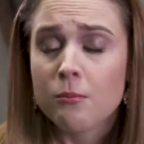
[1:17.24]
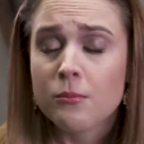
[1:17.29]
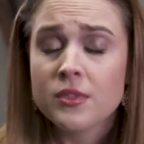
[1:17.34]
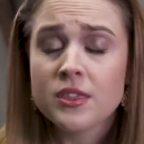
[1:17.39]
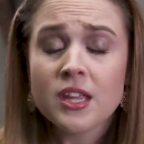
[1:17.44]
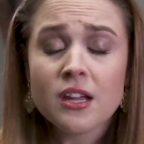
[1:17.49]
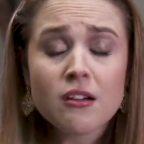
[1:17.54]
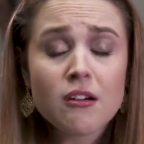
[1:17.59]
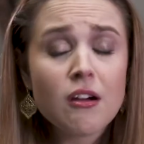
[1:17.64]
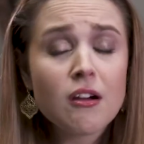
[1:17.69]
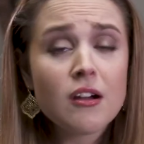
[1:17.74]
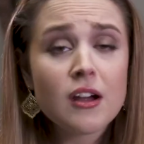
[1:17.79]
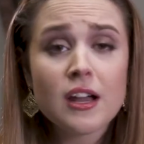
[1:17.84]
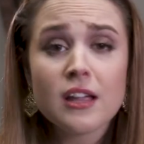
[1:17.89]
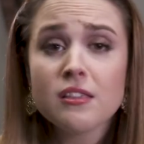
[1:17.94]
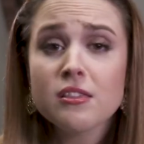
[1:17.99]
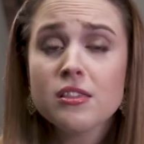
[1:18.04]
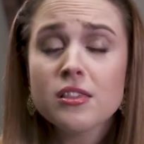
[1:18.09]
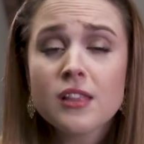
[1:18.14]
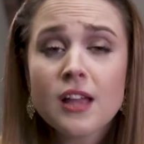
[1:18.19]
there are a
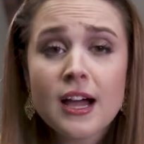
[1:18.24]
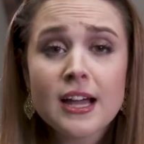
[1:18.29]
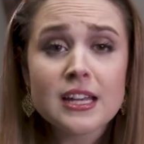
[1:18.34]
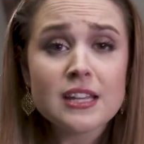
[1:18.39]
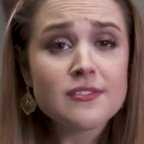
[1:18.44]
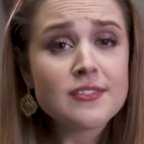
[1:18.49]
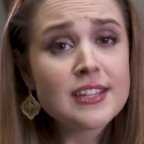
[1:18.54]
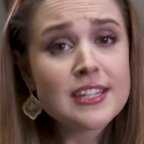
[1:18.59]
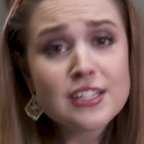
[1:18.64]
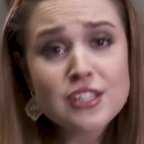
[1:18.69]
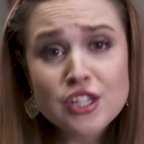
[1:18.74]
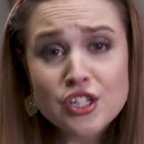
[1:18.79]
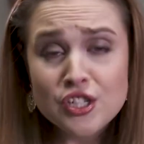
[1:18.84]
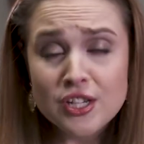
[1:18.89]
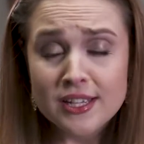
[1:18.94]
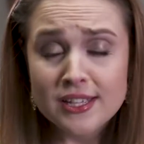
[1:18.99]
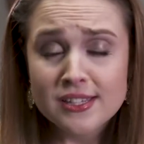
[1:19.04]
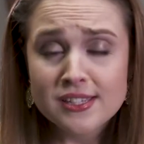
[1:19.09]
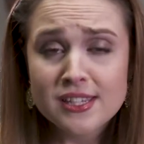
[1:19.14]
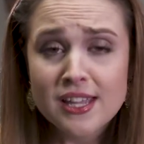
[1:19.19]
lot of
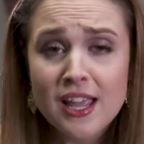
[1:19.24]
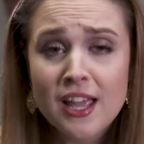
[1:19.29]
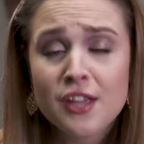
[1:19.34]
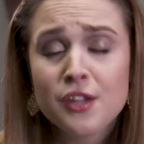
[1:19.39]
conditions.